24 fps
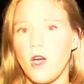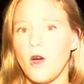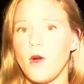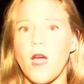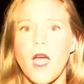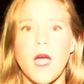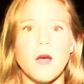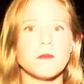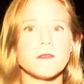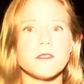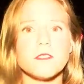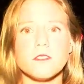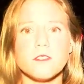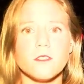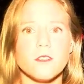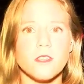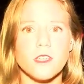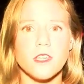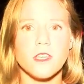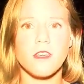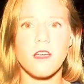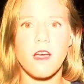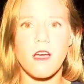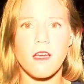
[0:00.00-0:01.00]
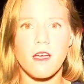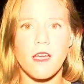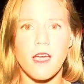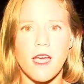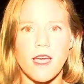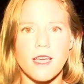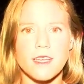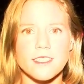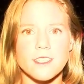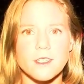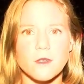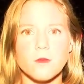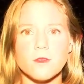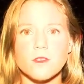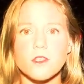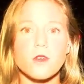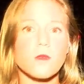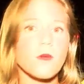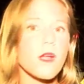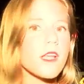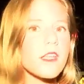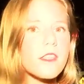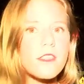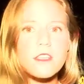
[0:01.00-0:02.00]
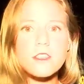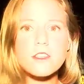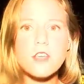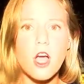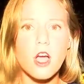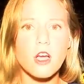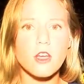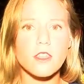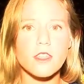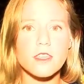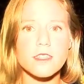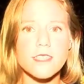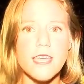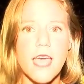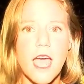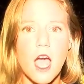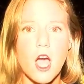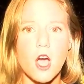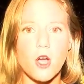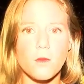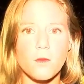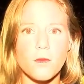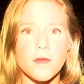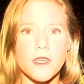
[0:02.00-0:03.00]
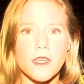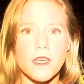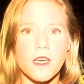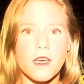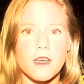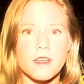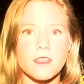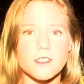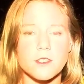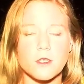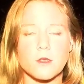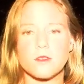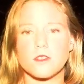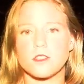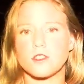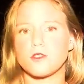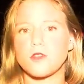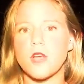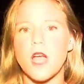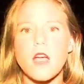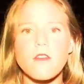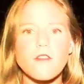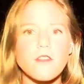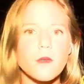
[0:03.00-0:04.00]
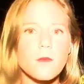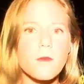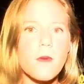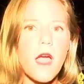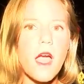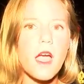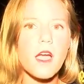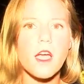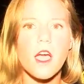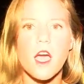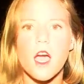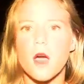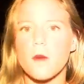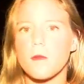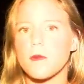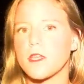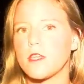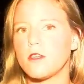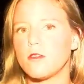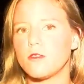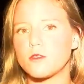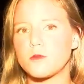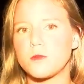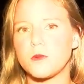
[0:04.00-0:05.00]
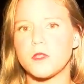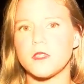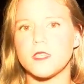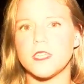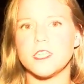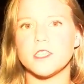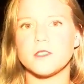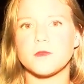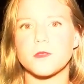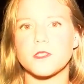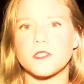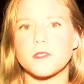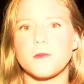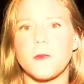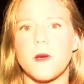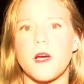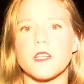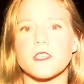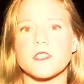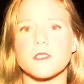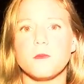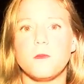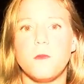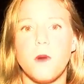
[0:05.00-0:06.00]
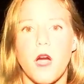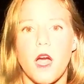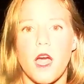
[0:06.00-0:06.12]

Oh, absolutely not, guys. And it was already the talk of the town because there's a traffic backup, a huge police response.